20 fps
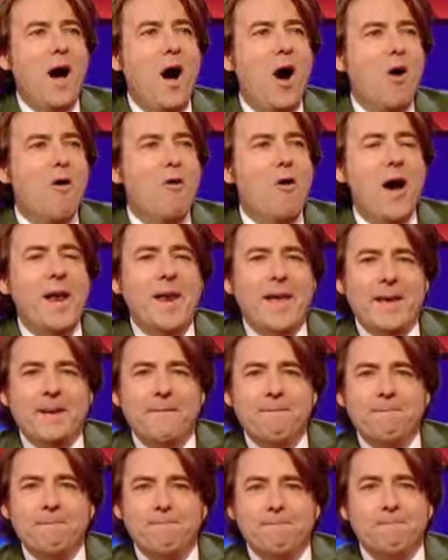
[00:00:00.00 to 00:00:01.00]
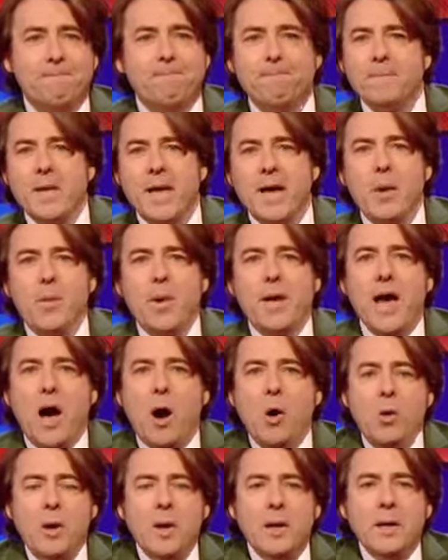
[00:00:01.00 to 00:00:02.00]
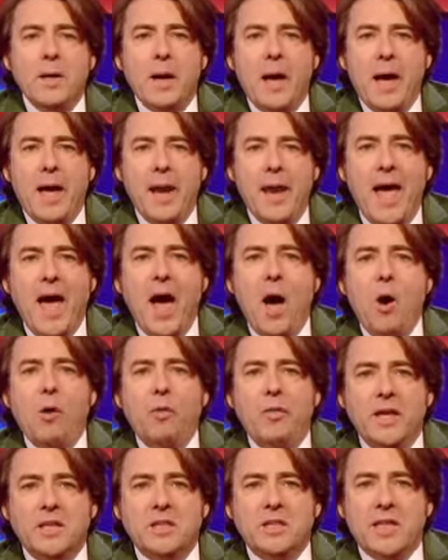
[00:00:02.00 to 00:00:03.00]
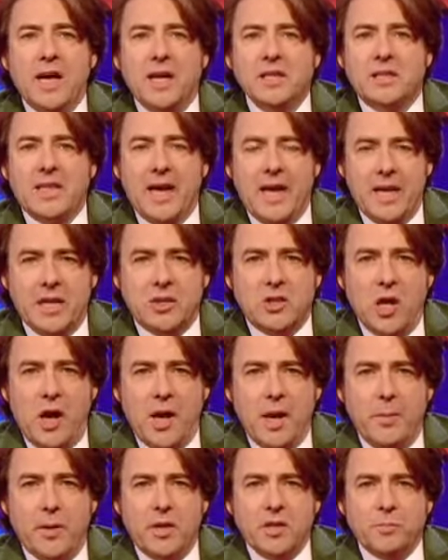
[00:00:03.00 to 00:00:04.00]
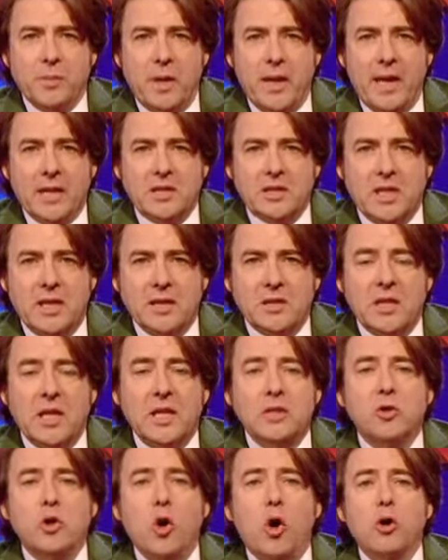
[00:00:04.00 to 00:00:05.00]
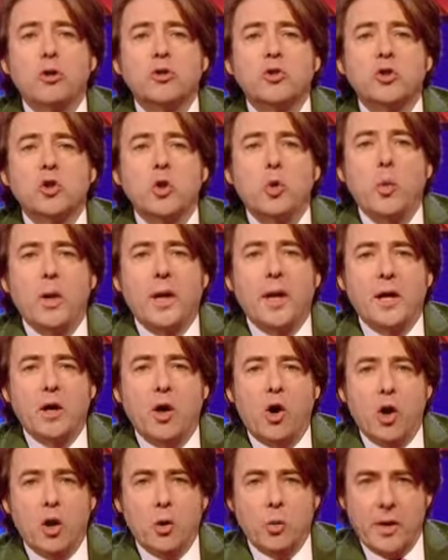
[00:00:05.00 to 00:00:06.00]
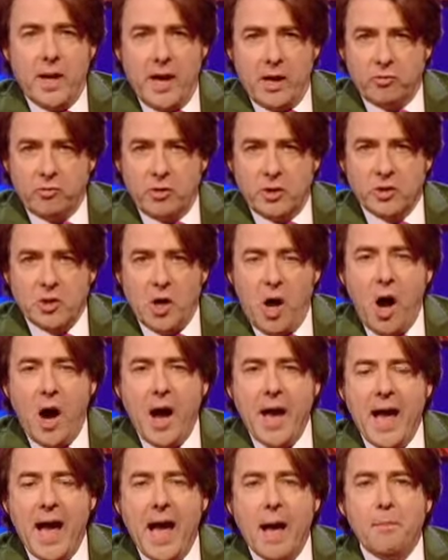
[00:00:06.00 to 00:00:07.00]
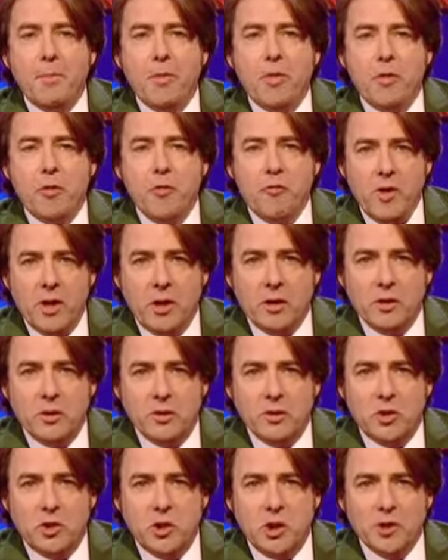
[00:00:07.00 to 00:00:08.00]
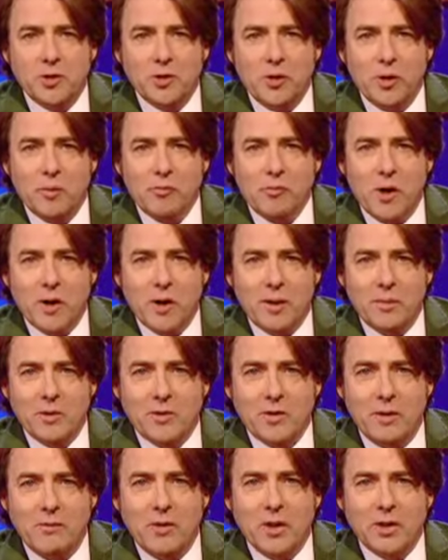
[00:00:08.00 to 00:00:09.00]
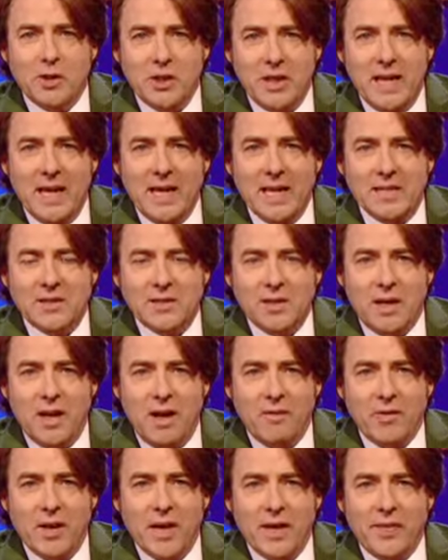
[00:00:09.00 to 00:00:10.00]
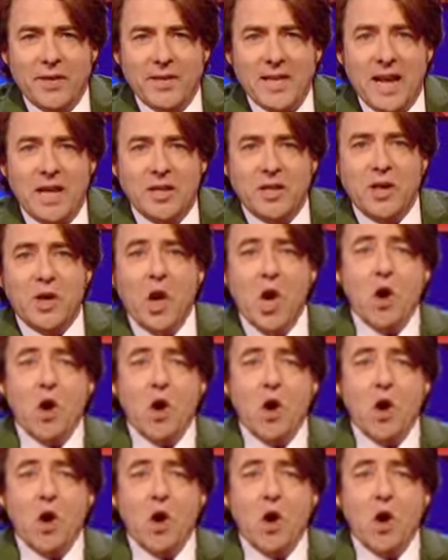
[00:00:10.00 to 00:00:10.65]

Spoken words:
All righty. Here we go. Now, this does get exciting because my next guest is an Oscar-winning Hollywood actress. I am thrilled she's on the programme this evening. She is the lovely, the talented